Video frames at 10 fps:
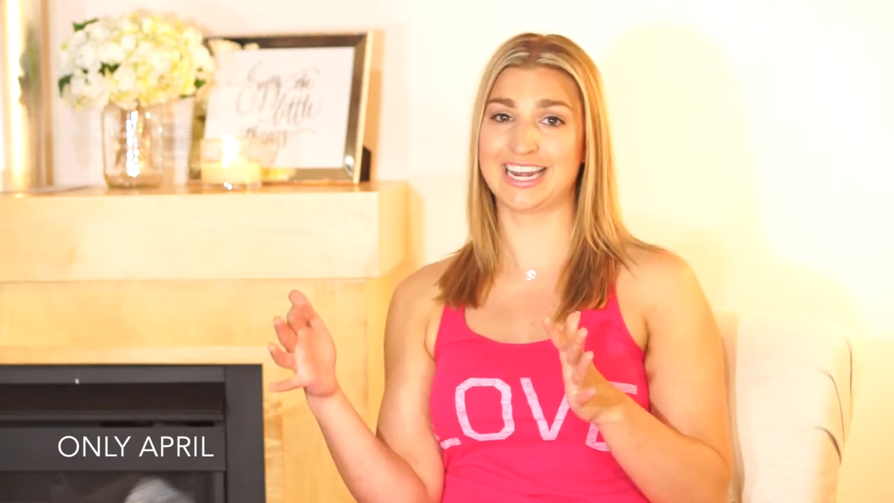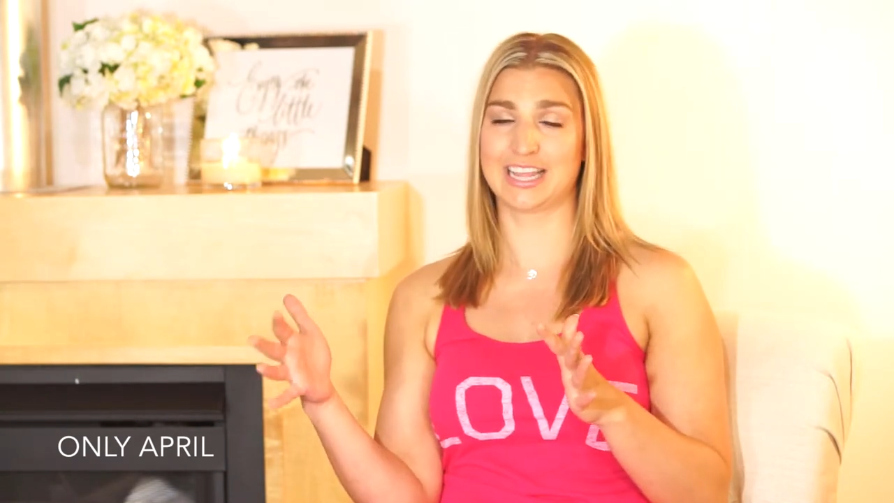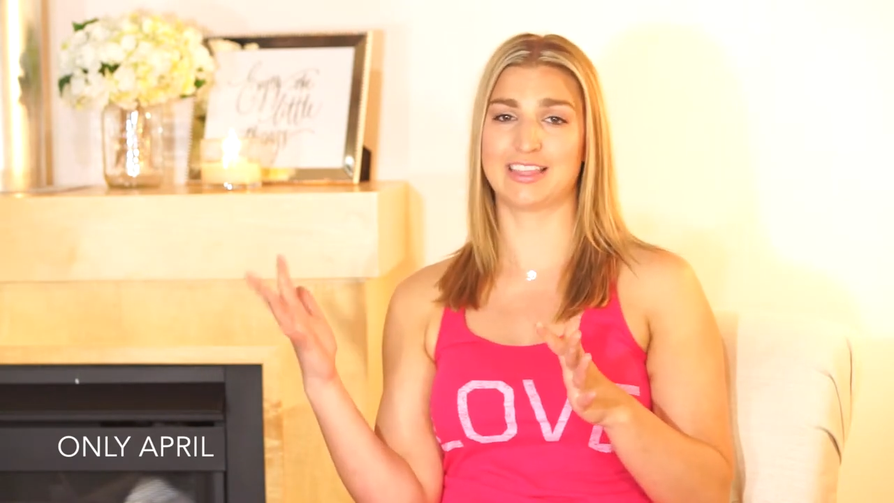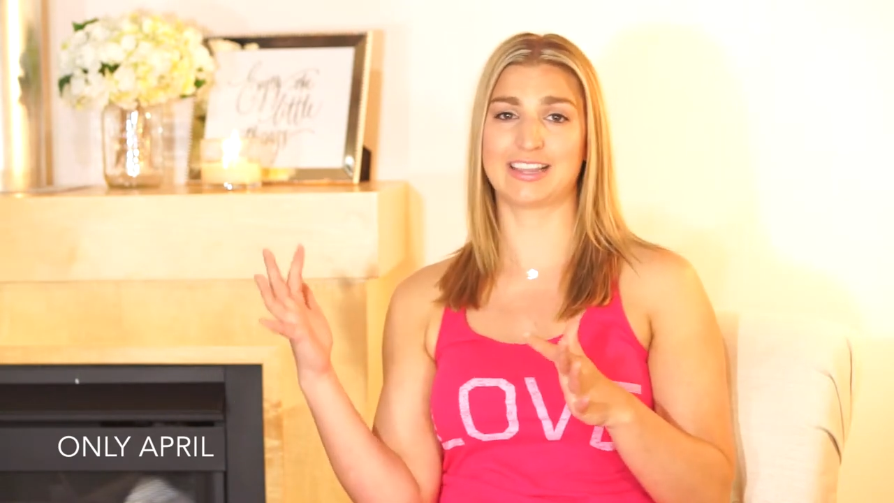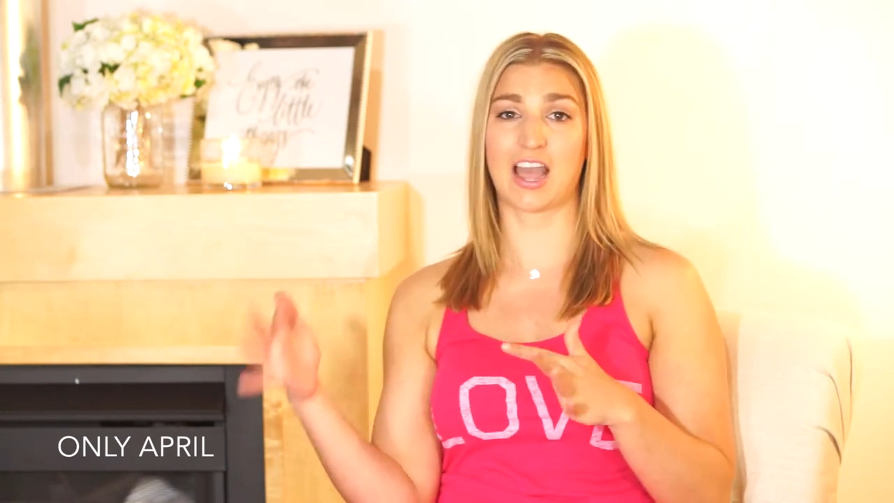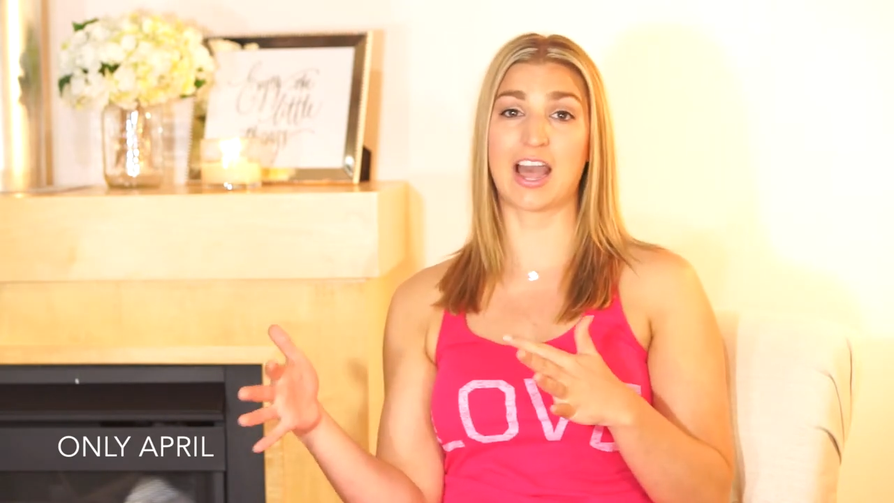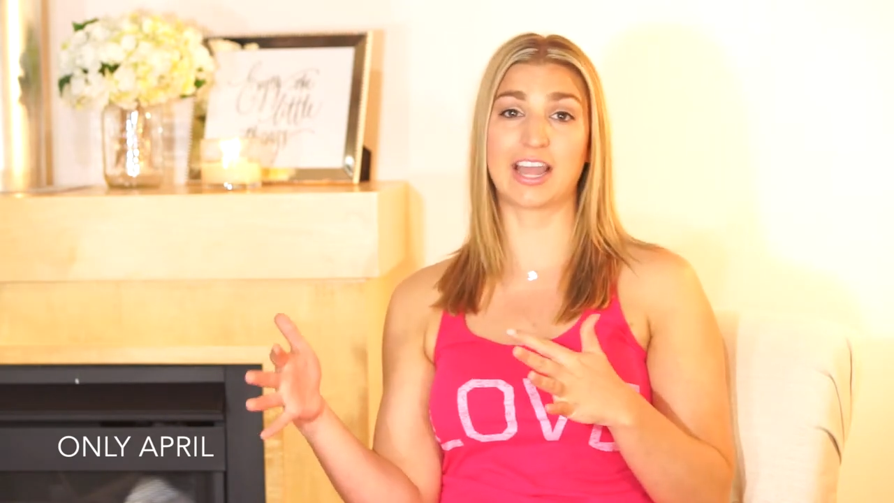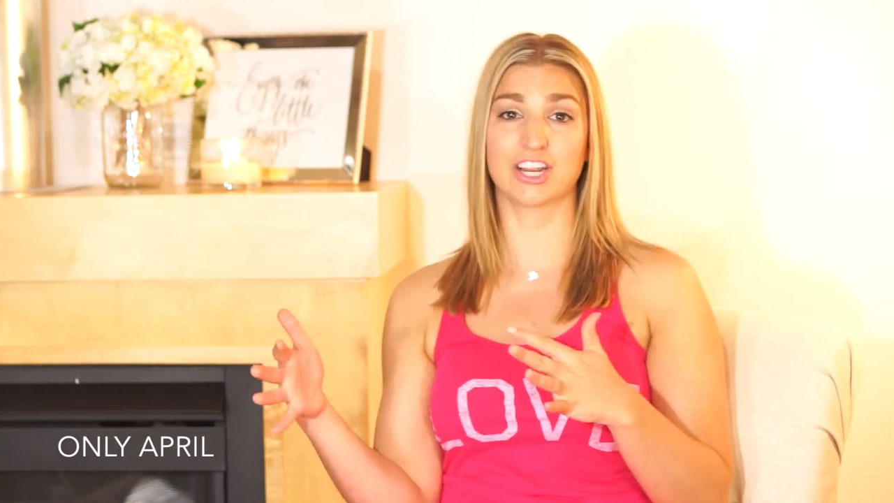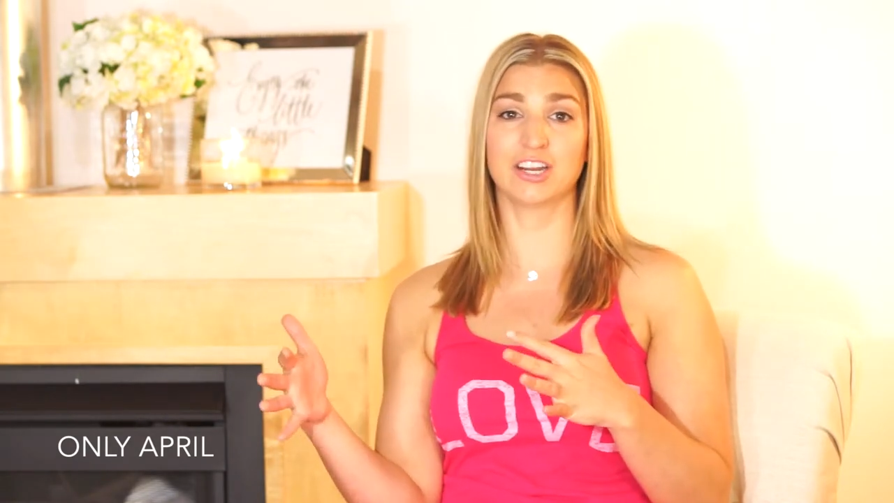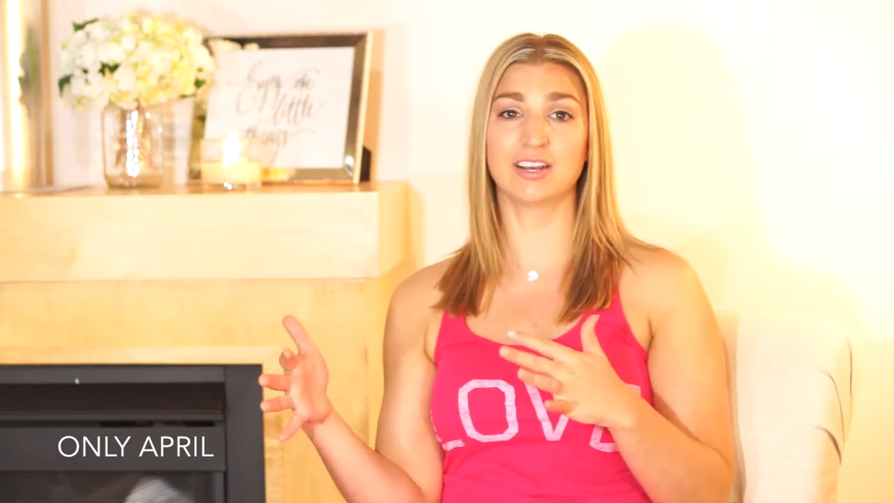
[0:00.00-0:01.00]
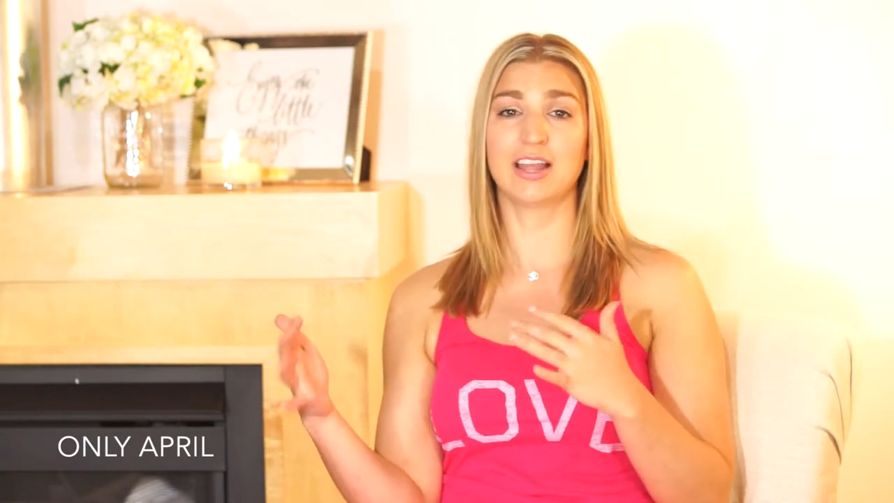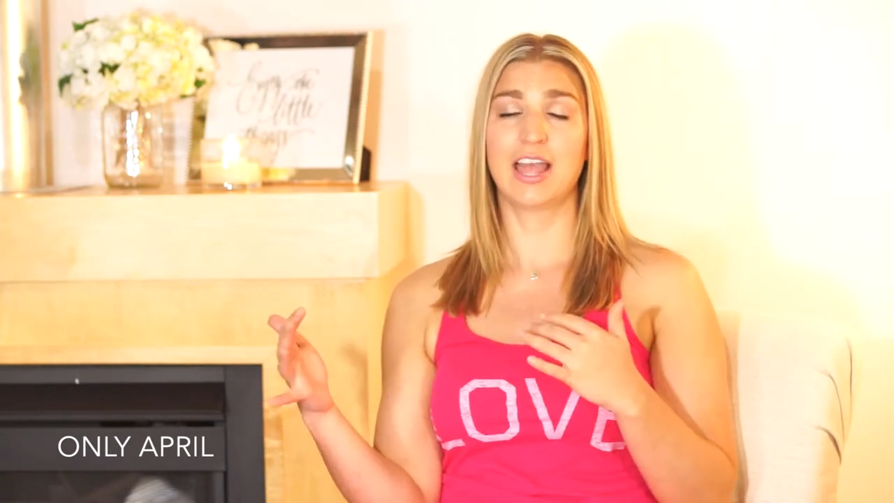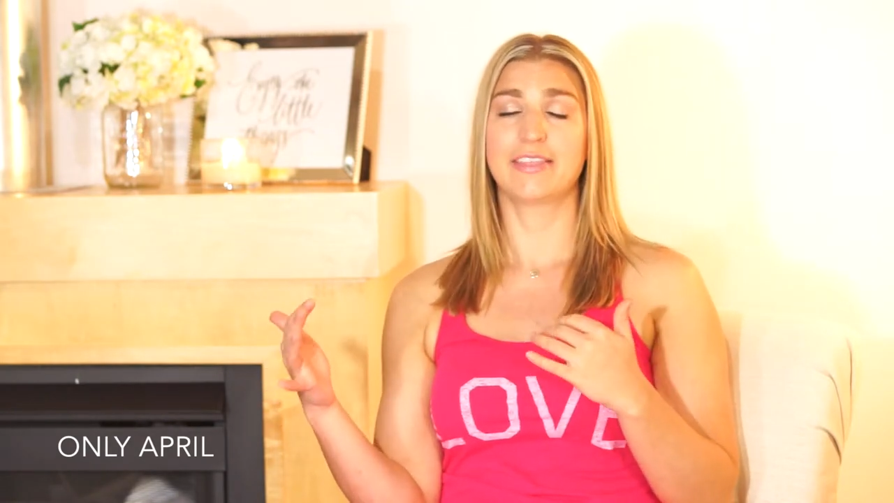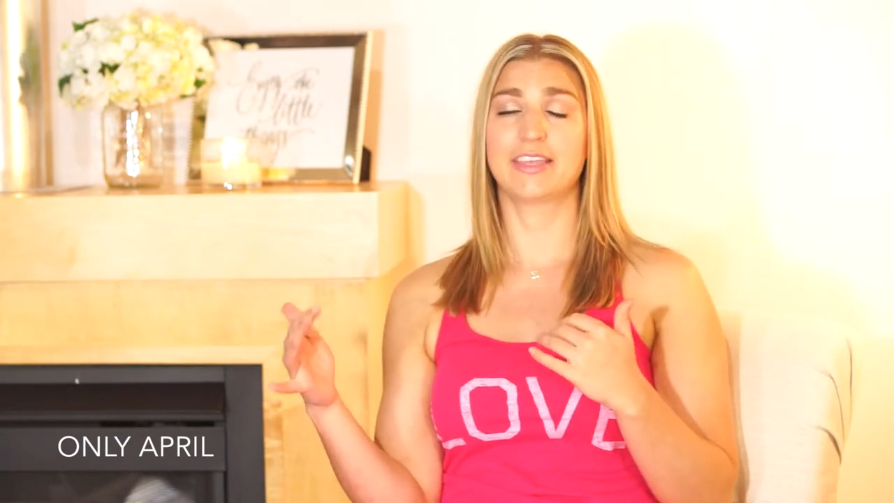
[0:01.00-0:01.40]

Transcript: anything higher